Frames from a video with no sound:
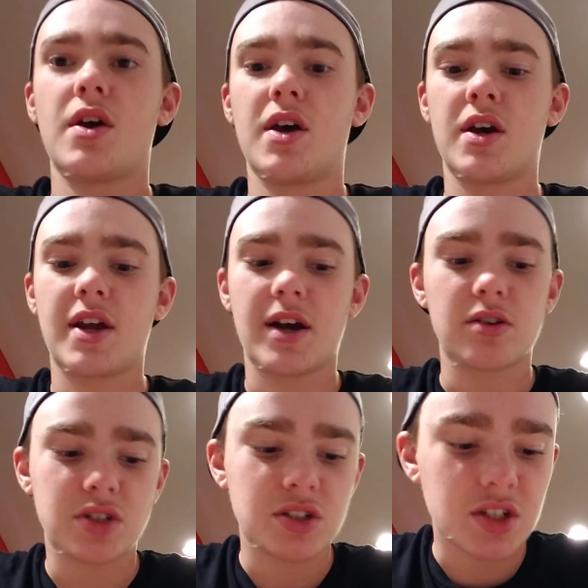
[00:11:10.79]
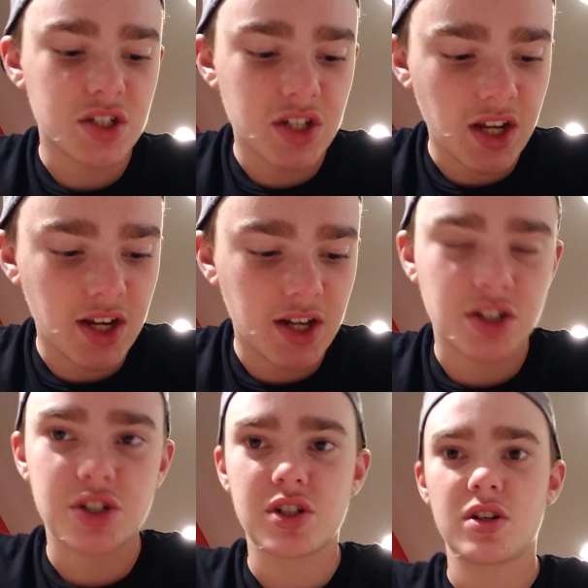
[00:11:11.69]
And now just to
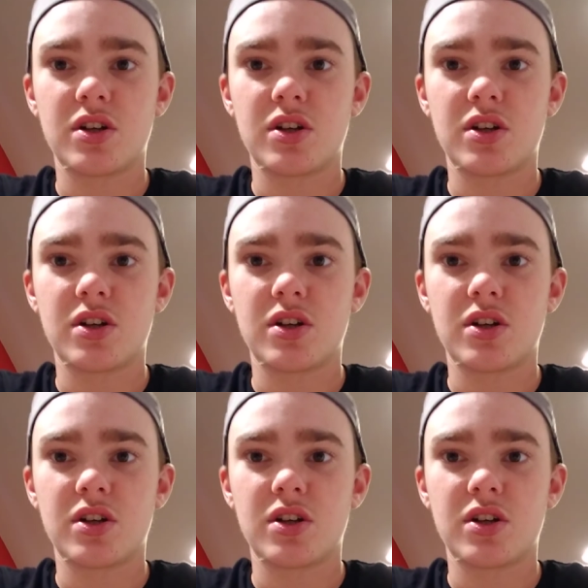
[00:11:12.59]
change